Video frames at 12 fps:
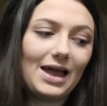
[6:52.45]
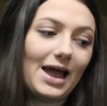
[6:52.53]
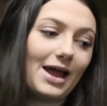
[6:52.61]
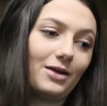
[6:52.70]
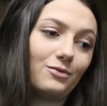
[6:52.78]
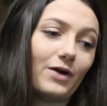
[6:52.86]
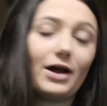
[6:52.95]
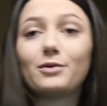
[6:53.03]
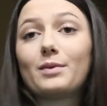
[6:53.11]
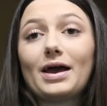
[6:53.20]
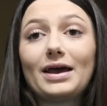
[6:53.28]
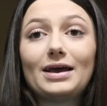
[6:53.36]
right
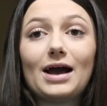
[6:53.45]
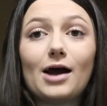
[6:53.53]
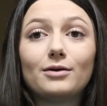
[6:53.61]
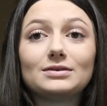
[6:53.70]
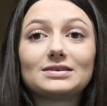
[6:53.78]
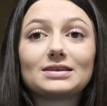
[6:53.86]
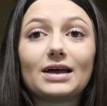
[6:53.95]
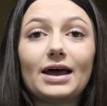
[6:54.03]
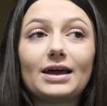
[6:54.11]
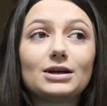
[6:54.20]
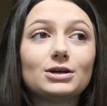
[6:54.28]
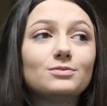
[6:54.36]
away I was
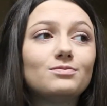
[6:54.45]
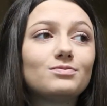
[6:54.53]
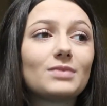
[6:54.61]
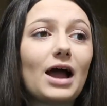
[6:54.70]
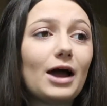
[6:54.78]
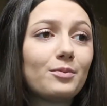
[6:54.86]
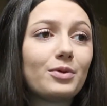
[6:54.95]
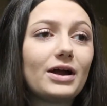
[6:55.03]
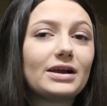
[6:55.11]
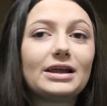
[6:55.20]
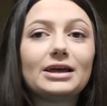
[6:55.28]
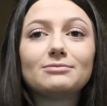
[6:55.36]
like, I'm
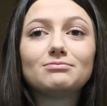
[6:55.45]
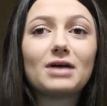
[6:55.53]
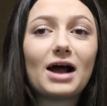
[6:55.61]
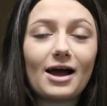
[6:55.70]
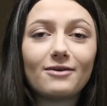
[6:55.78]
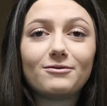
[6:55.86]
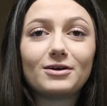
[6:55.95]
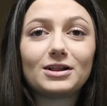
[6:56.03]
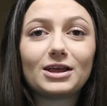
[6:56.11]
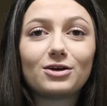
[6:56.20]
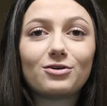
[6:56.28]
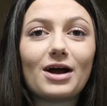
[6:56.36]
pregnant, I feel
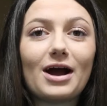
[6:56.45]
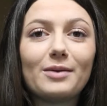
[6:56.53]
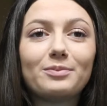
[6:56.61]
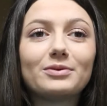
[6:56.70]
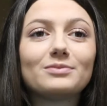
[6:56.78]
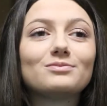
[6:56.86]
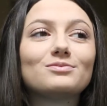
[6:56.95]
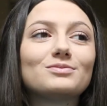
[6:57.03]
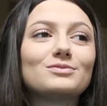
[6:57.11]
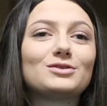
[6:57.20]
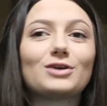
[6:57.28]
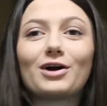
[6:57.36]
like crap,
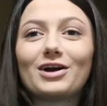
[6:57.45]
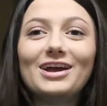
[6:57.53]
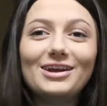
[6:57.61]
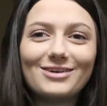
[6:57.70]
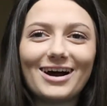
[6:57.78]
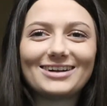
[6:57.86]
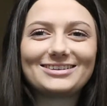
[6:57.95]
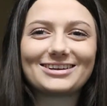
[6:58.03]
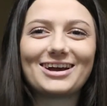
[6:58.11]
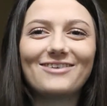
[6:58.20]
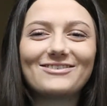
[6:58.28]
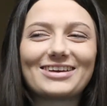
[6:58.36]
sorry you had to
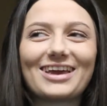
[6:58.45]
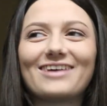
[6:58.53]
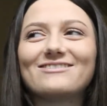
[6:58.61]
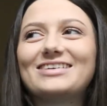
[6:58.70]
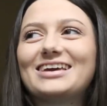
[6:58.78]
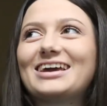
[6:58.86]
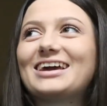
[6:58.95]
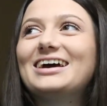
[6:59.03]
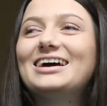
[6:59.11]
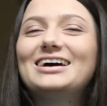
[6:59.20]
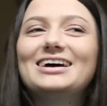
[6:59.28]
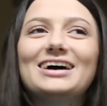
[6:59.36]
come and get me,
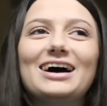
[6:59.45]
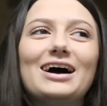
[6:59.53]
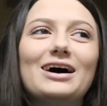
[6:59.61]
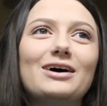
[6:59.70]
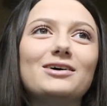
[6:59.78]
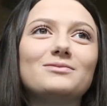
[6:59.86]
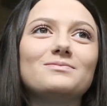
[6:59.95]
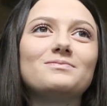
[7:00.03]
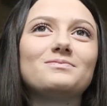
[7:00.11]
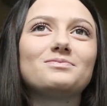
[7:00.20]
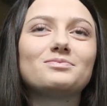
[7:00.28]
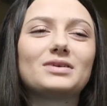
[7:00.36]

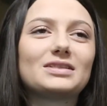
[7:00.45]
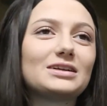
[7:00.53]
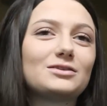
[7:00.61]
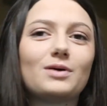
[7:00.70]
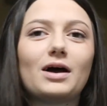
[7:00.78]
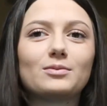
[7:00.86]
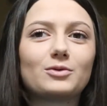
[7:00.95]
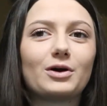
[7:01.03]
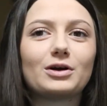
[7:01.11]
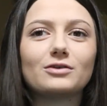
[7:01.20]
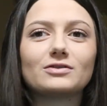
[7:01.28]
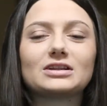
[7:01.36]
but that's why I'm
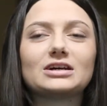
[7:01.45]
going over